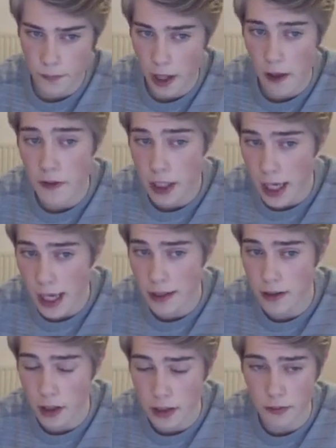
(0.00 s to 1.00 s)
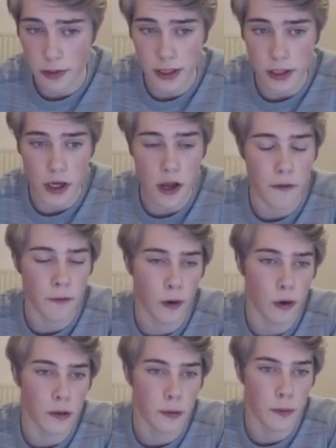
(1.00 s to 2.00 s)
If the king does reach
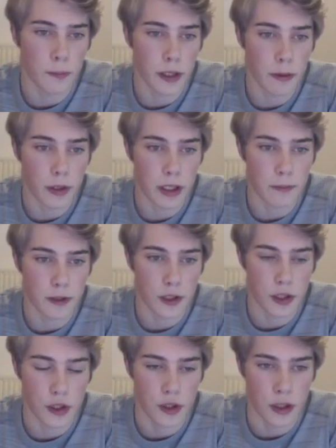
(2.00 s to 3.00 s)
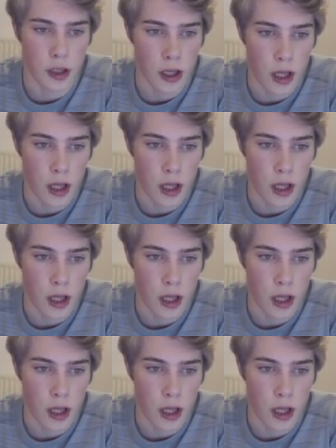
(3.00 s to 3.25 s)
f4, it would be a winning position.